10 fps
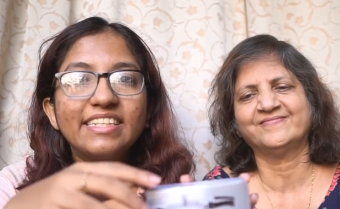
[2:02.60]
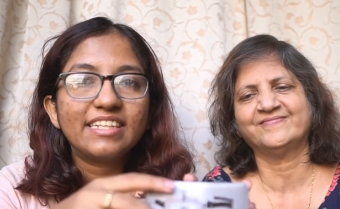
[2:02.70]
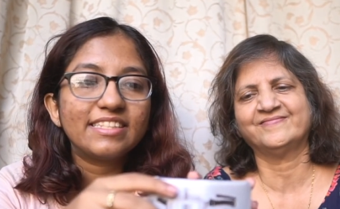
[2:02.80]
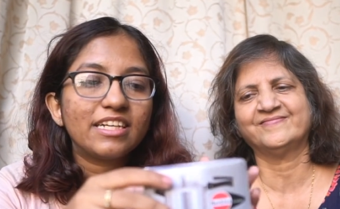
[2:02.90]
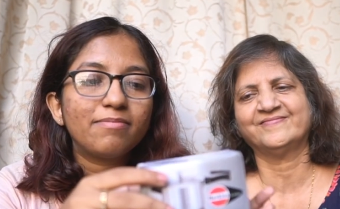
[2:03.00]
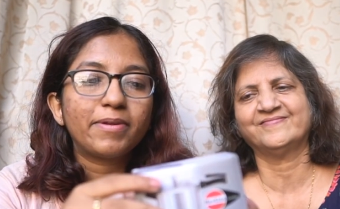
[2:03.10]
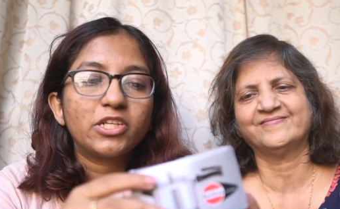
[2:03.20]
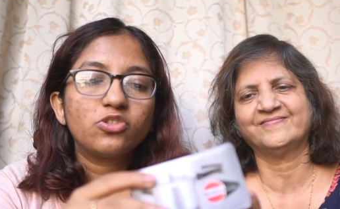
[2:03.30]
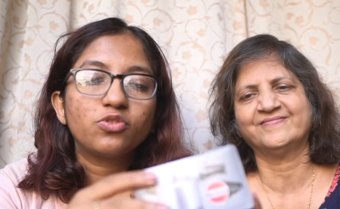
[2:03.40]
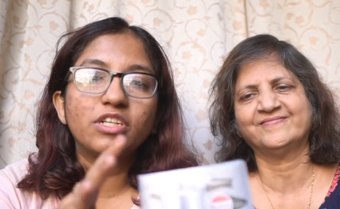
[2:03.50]
Speaker 1: the inside
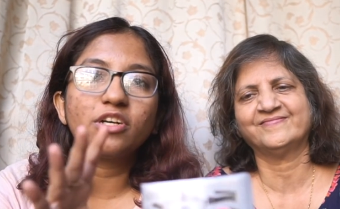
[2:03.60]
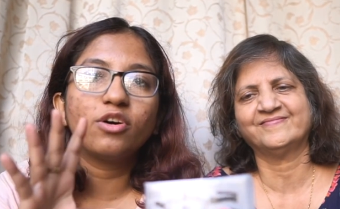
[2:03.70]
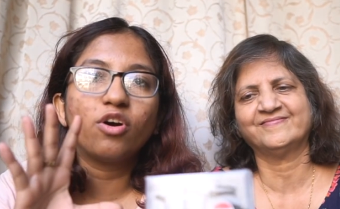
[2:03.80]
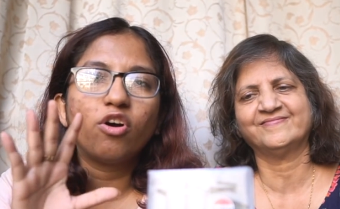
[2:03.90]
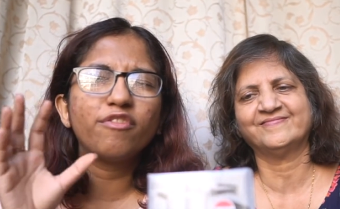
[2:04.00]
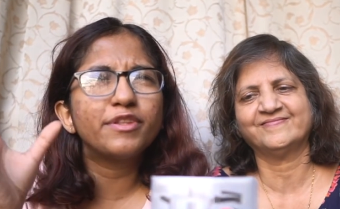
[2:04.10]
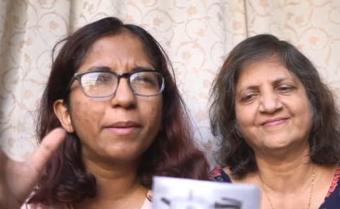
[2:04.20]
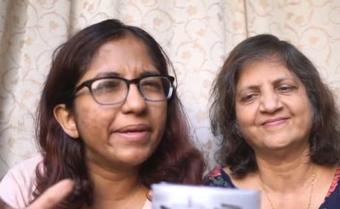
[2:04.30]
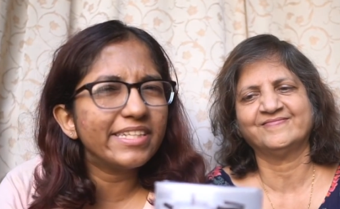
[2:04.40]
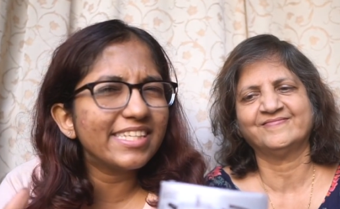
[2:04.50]
pressure cooker of their
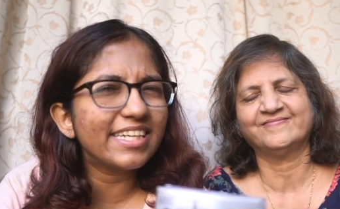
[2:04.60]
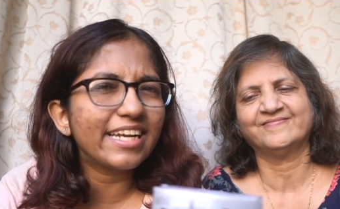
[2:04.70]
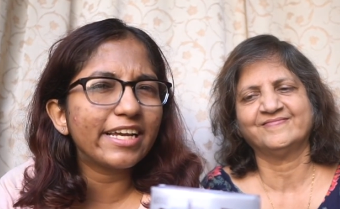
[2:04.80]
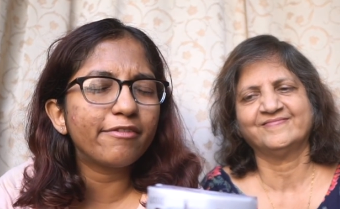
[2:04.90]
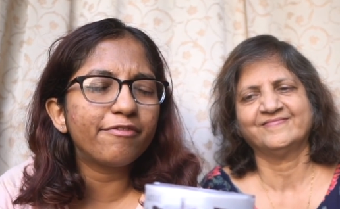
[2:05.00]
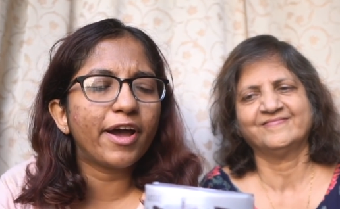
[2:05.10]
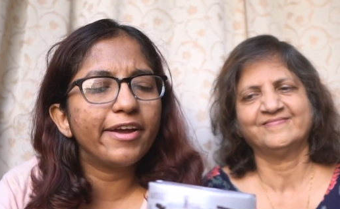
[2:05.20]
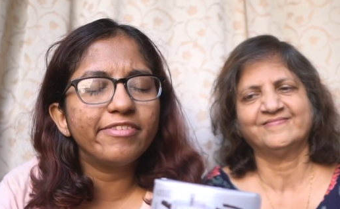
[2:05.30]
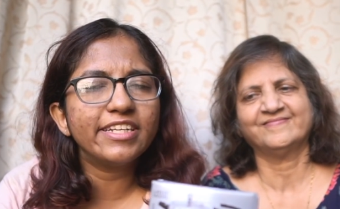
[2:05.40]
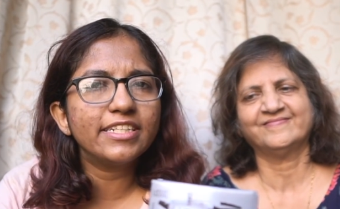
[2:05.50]
basic like
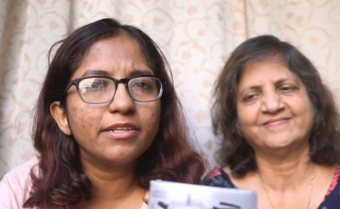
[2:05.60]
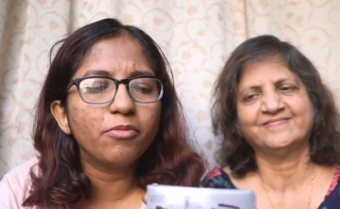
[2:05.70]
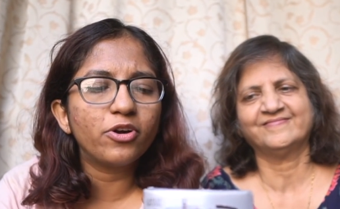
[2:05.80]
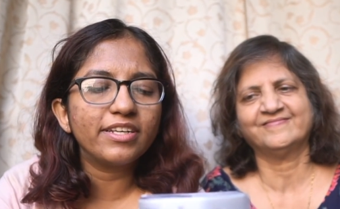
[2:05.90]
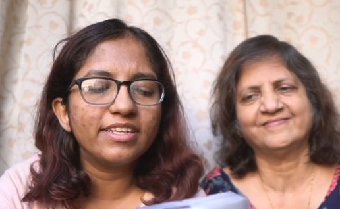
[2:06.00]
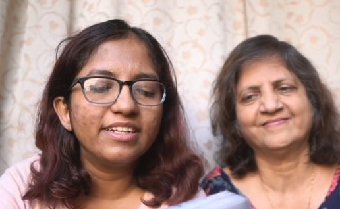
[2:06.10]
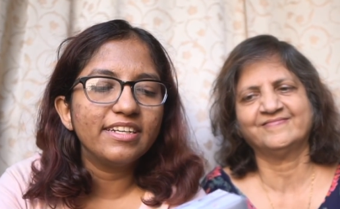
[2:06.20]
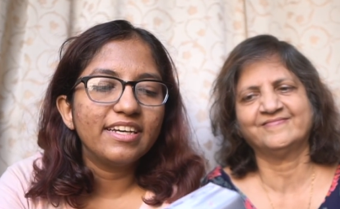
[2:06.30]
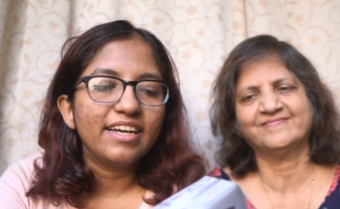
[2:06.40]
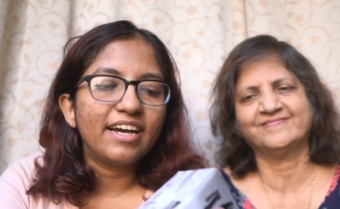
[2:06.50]
5 liter model
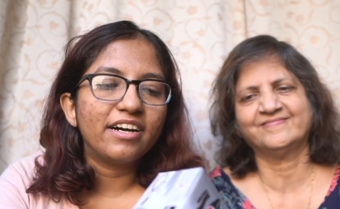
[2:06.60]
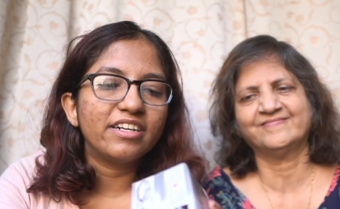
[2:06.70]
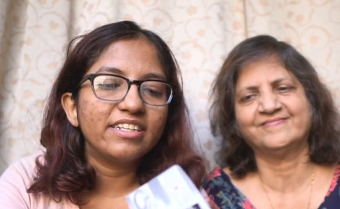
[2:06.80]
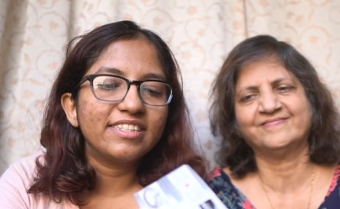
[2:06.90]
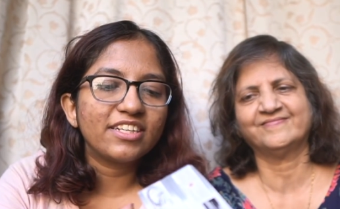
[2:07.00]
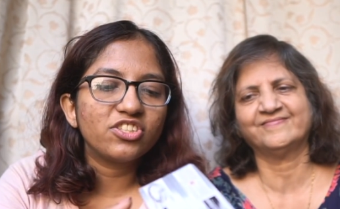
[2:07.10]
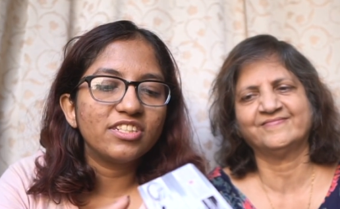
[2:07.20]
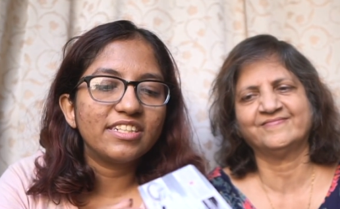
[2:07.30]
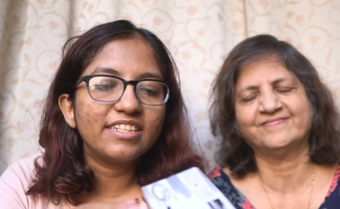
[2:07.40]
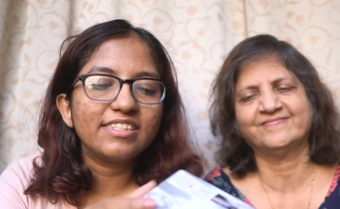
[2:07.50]
uh, it's
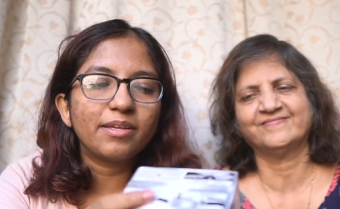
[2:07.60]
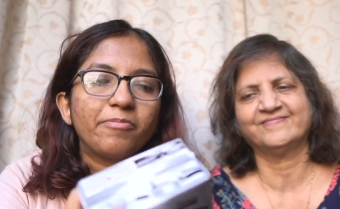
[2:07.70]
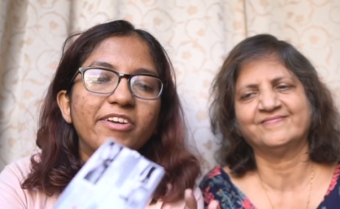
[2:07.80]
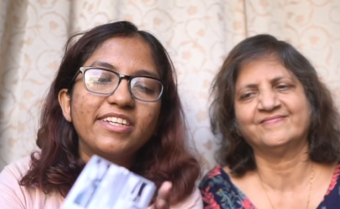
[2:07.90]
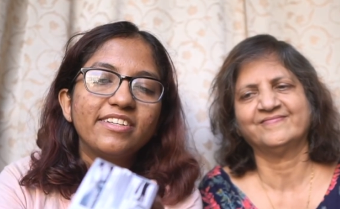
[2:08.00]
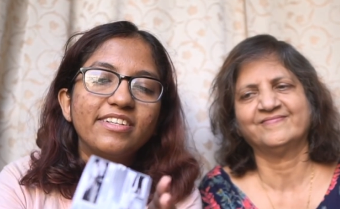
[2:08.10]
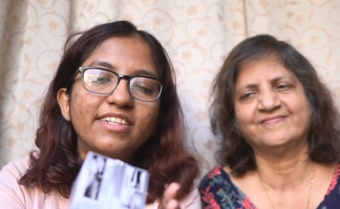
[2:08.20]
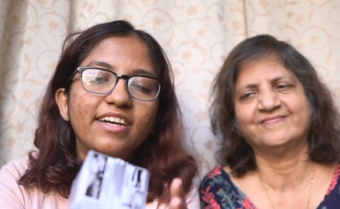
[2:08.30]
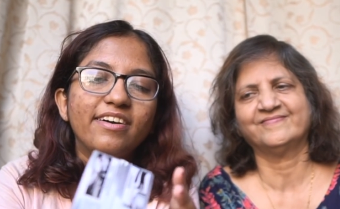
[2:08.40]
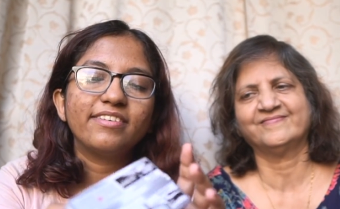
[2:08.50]
actually written somewhere here
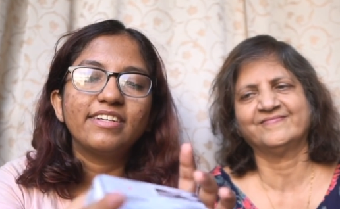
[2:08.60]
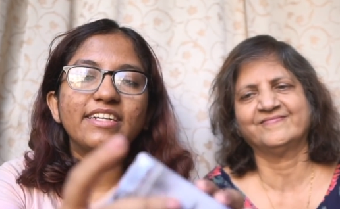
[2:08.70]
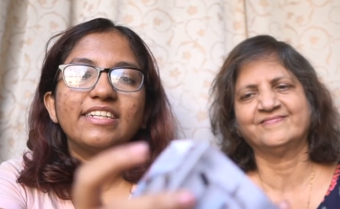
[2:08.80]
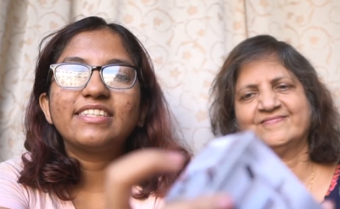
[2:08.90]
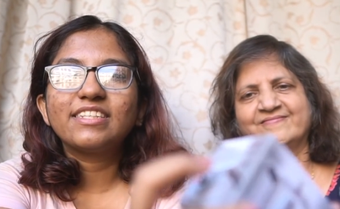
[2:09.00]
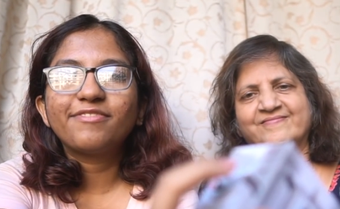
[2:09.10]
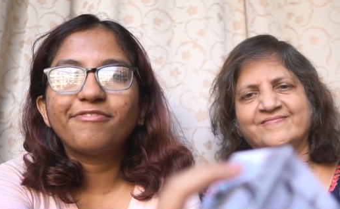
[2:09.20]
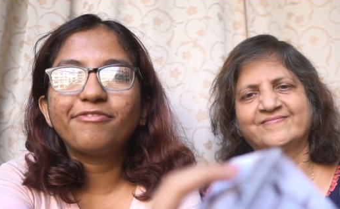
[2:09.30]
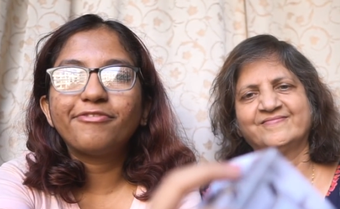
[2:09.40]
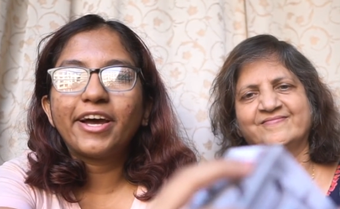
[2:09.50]
yeah it says
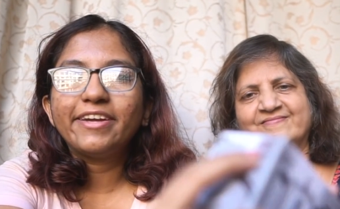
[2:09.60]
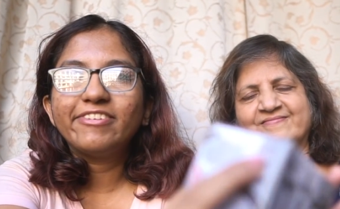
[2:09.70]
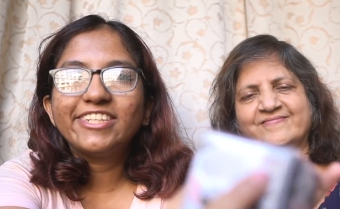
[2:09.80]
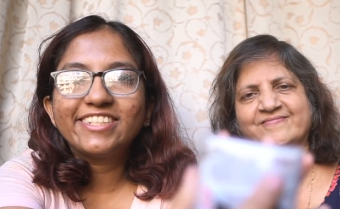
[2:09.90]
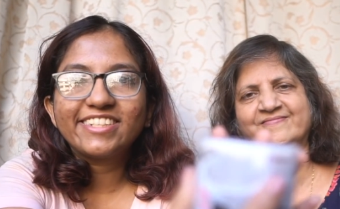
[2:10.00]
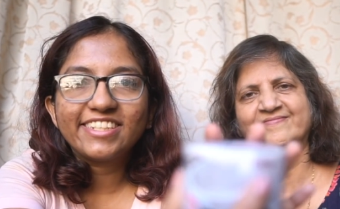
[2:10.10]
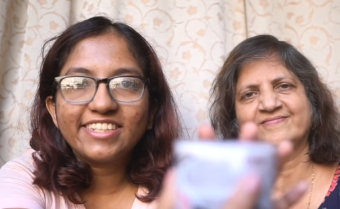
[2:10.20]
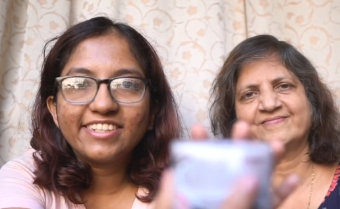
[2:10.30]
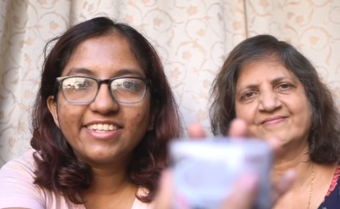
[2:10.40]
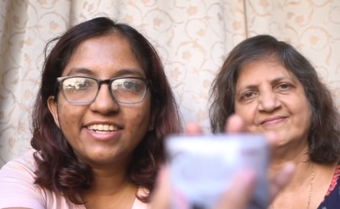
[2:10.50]
5 liter
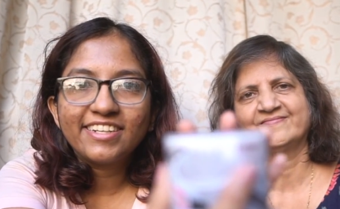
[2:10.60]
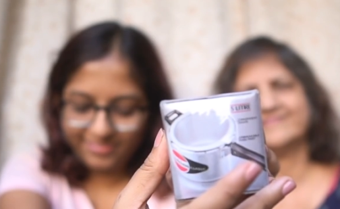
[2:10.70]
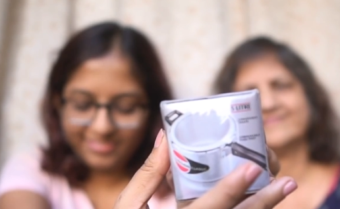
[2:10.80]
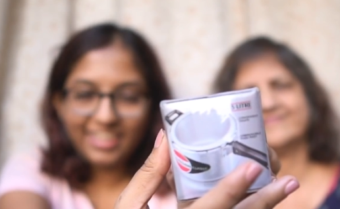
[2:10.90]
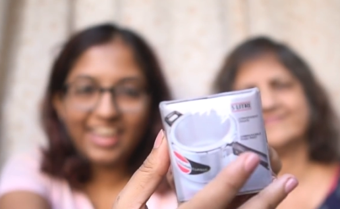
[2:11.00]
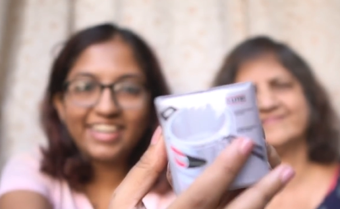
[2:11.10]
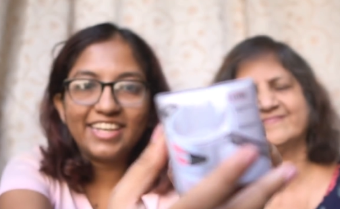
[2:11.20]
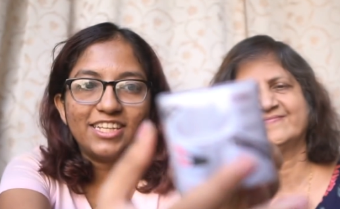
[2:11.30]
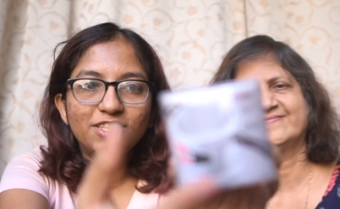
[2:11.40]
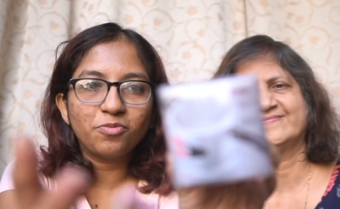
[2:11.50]
here that
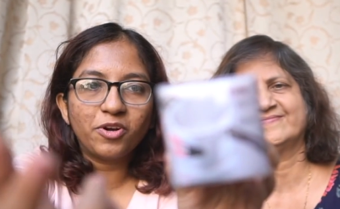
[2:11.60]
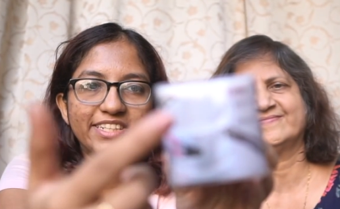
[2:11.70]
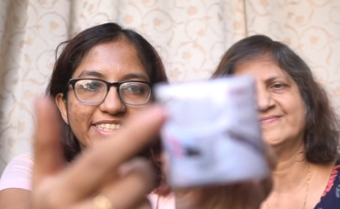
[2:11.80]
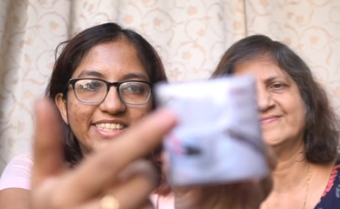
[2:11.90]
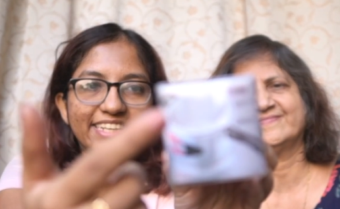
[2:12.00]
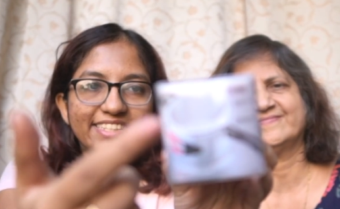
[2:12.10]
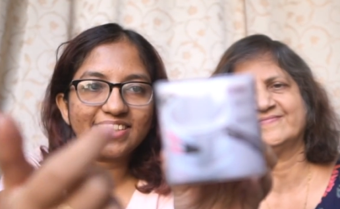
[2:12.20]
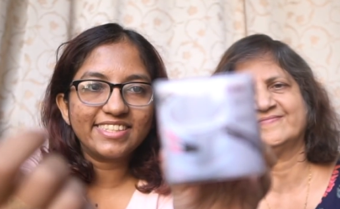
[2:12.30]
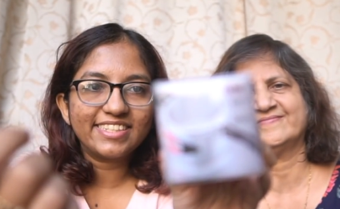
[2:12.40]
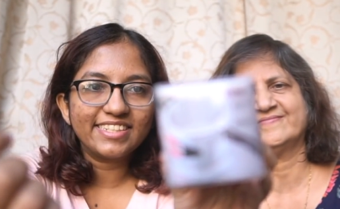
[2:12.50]
is what it
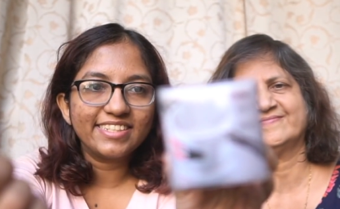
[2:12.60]
says